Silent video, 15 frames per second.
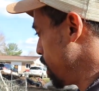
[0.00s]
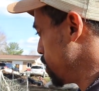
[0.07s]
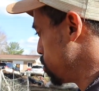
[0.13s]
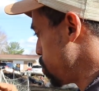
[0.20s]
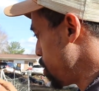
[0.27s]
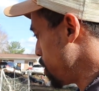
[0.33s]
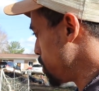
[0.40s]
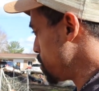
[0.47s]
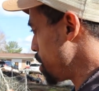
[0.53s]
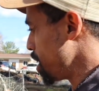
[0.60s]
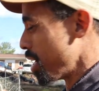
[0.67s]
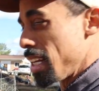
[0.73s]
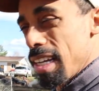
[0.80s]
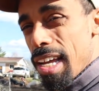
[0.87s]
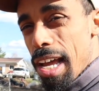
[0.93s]
as well as
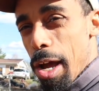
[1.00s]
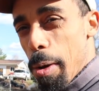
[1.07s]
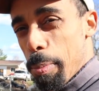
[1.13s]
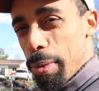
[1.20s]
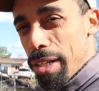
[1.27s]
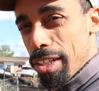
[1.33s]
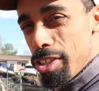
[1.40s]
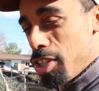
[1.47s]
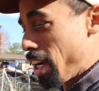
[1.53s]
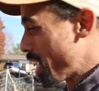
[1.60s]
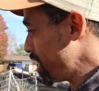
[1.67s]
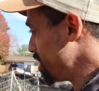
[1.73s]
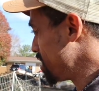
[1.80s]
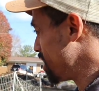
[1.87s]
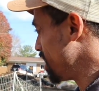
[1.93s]
helping the
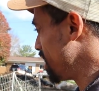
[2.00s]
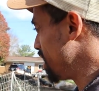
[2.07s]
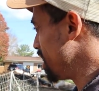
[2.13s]
chickens